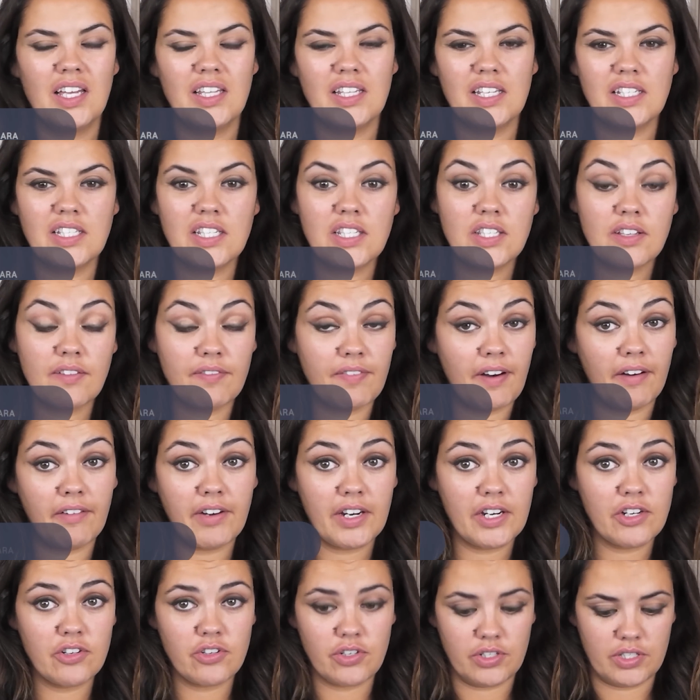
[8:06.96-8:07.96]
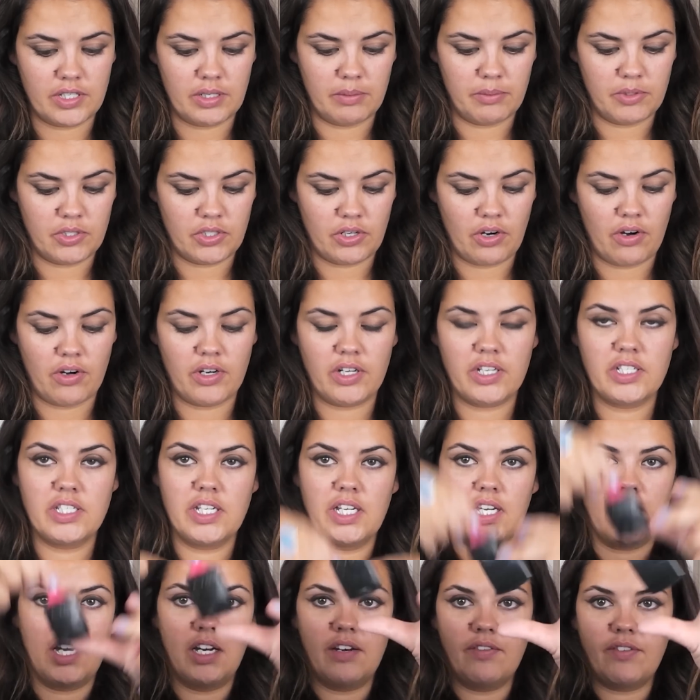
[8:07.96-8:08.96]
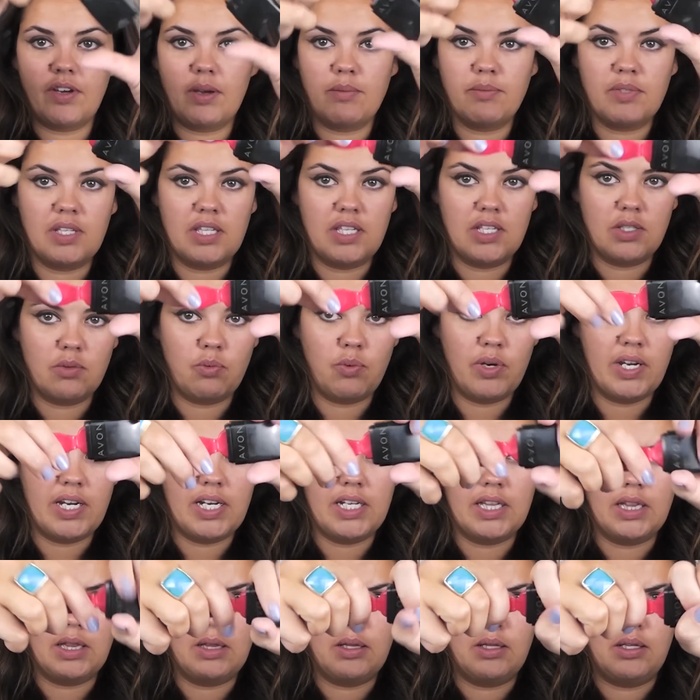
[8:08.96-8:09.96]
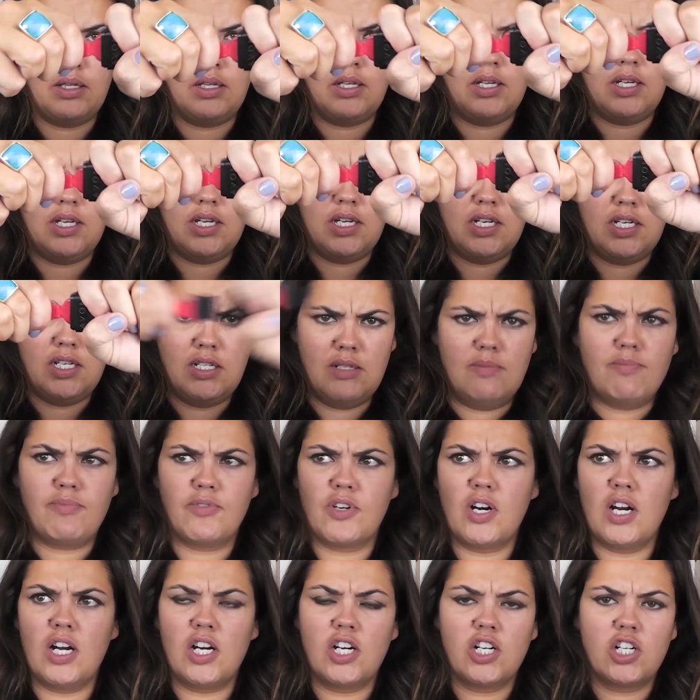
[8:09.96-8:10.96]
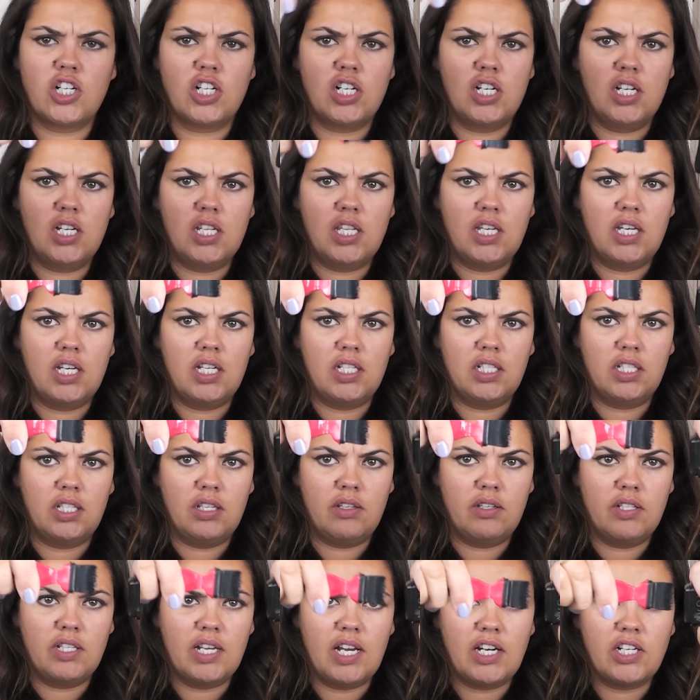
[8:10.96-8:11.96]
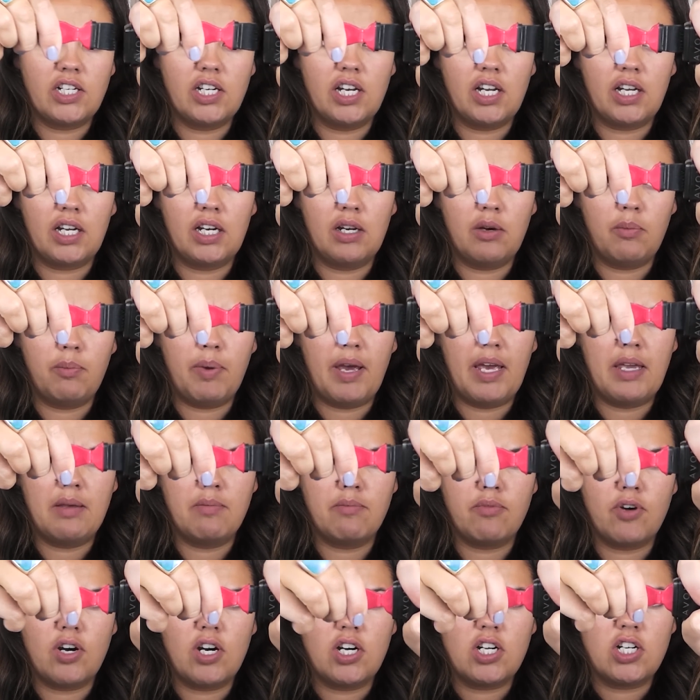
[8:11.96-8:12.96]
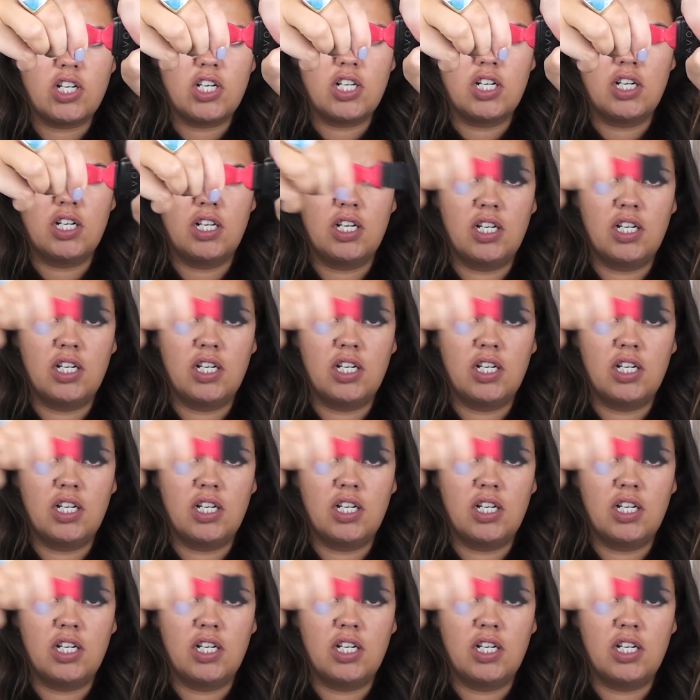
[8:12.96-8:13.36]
This is a very interesting mascara because it kind of comes in this weird little brush like that. So it's actually like a little paintbrush.